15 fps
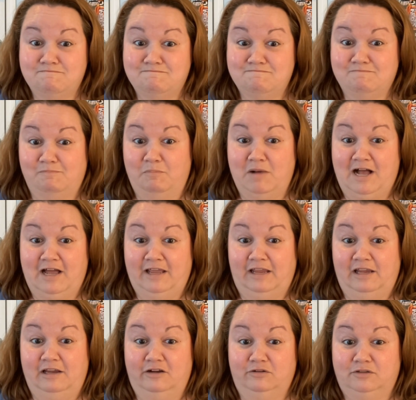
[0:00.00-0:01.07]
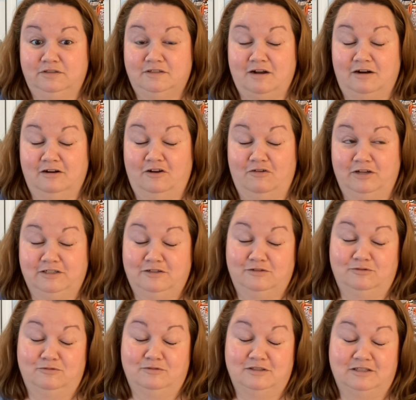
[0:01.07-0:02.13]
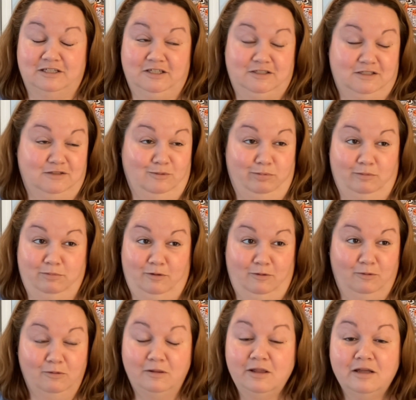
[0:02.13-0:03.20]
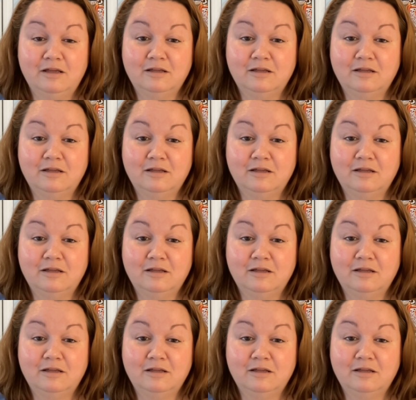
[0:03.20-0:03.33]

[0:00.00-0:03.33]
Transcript: My Eagles are going to the Super Bowl